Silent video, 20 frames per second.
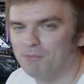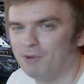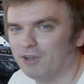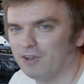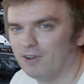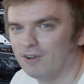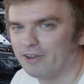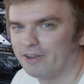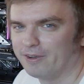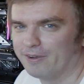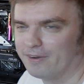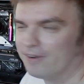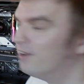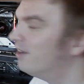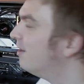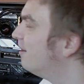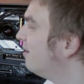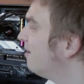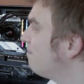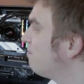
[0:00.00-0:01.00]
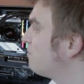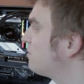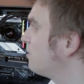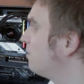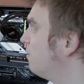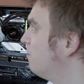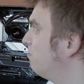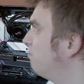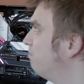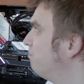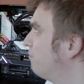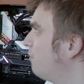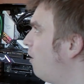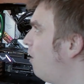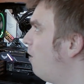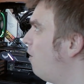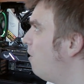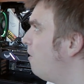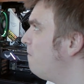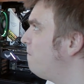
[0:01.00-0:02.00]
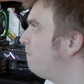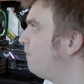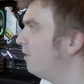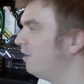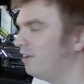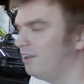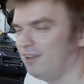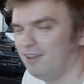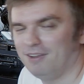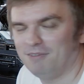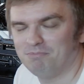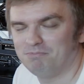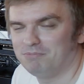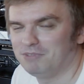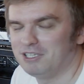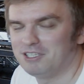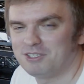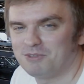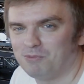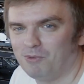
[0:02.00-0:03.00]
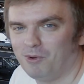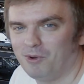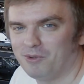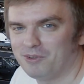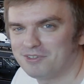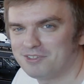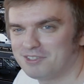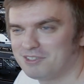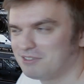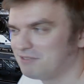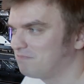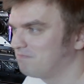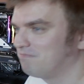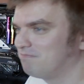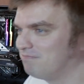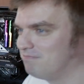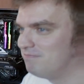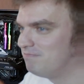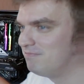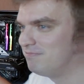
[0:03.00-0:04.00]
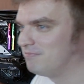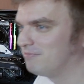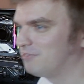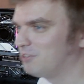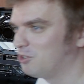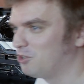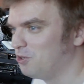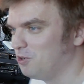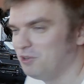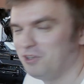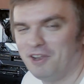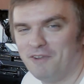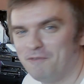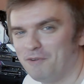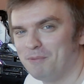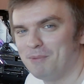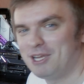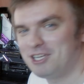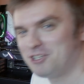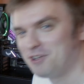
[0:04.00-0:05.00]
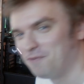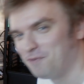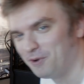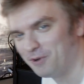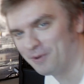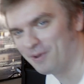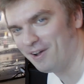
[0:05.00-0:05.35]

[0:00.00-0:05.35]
model here. So hopefully this was good information for you